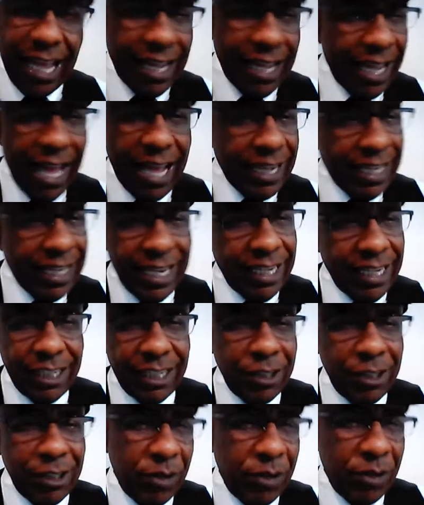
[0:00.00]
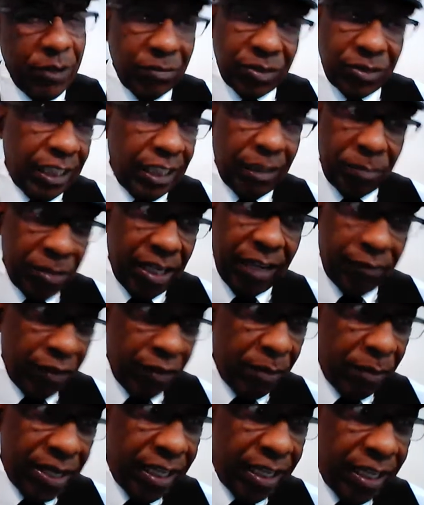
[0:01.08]
I can't get no help. See, but if
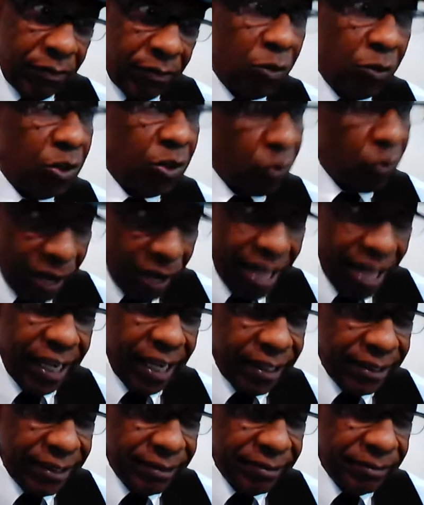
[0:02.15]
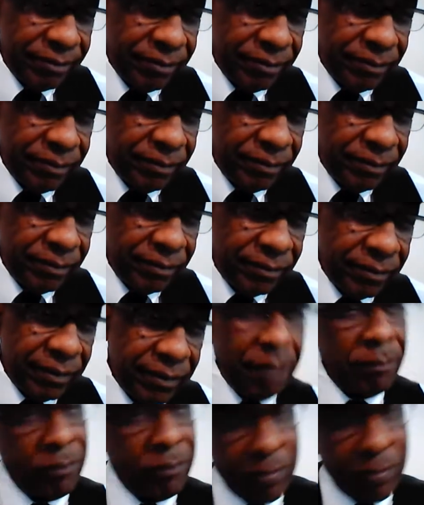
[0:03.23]
I was white,
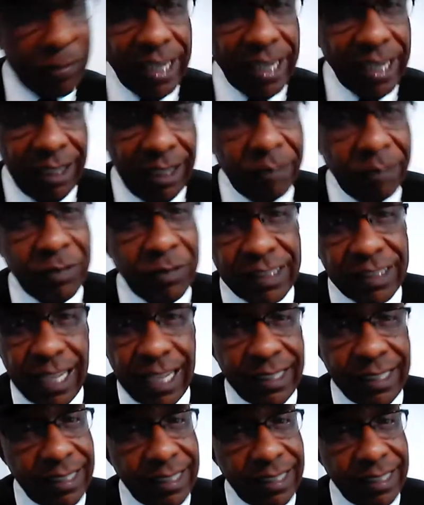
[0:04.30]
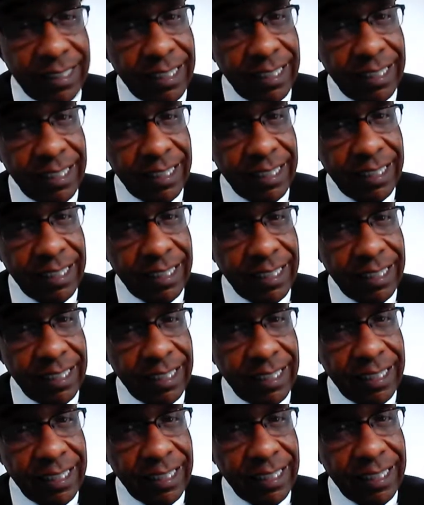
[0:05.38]
bringing up this idea,
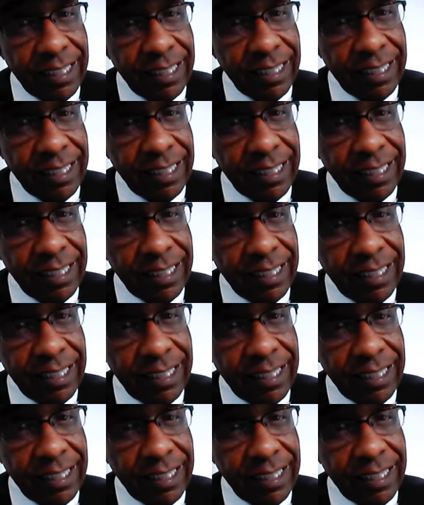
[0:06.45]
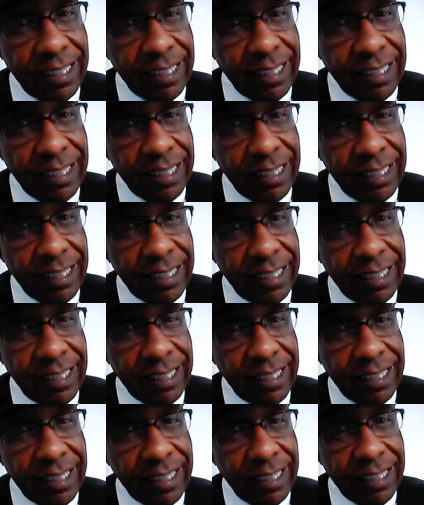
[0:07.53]
I can get your attention. I
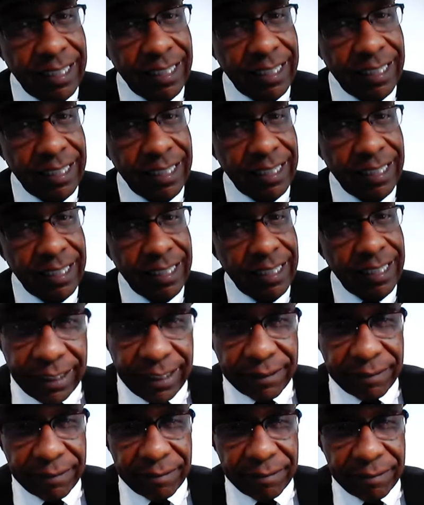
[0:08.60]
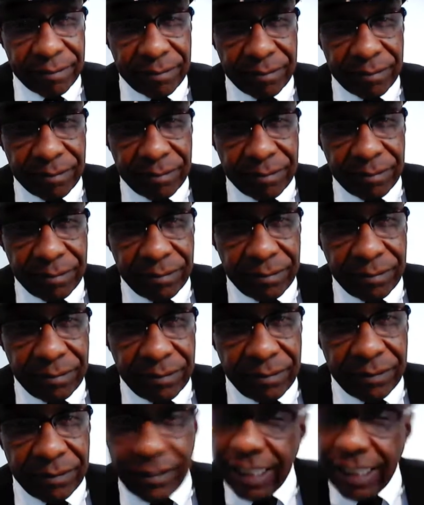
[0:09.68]
mean, that's just the reality.
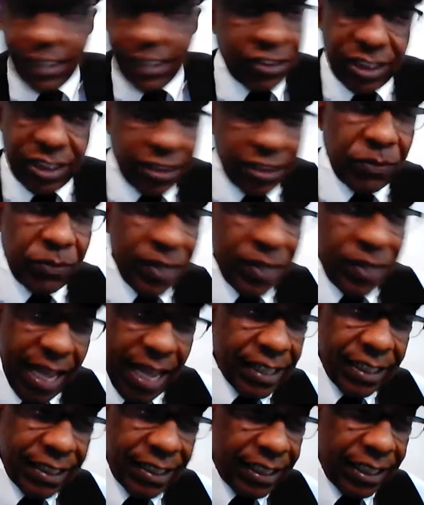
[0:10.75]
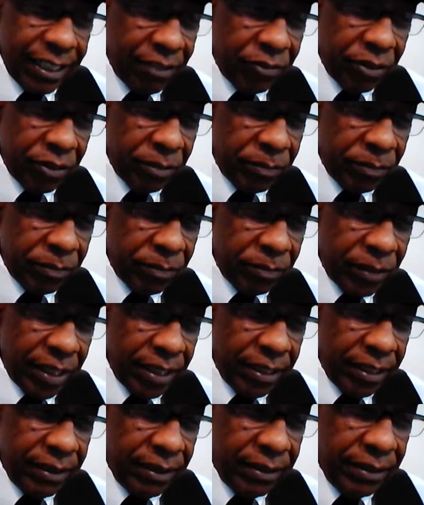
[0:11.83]
That's just the reality of it,
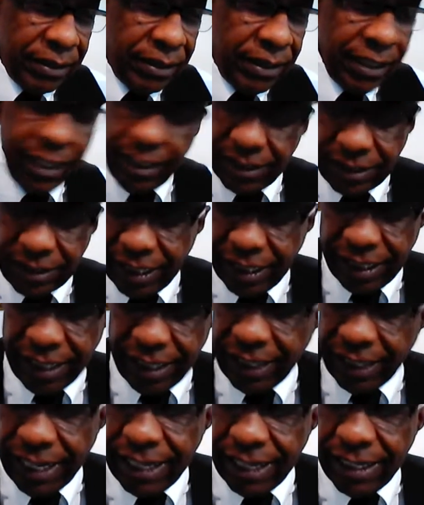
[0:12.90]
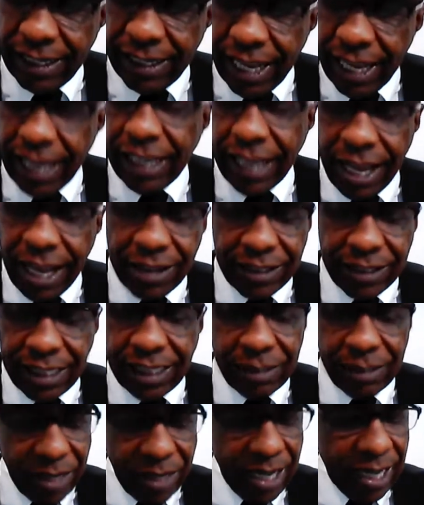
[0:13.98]
man. And see, and y'all think
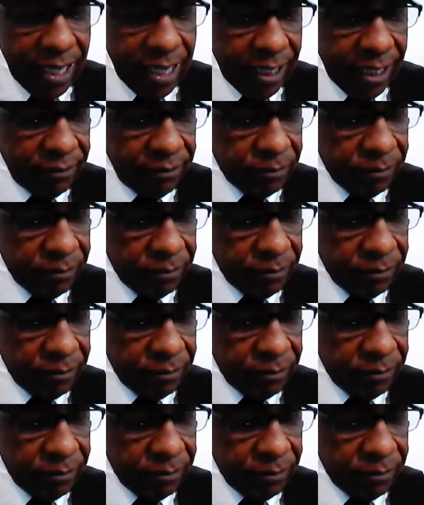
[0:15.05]
I'm lying.